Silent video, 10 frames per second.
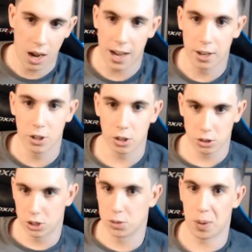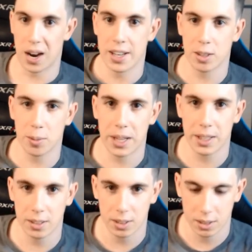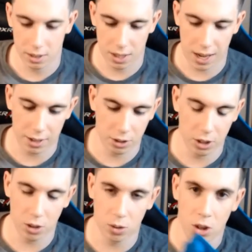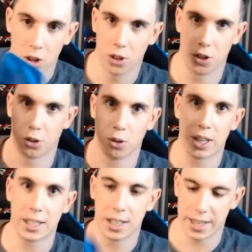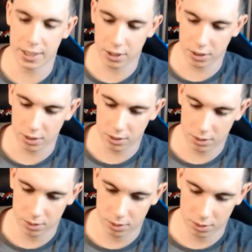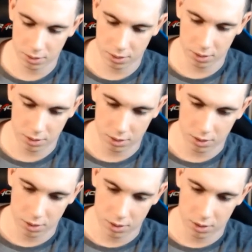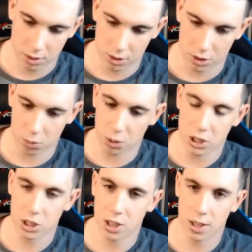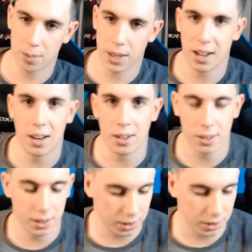I don't know, Spider Man, I don't know, the Green Lantern. Switch it up. I don't know.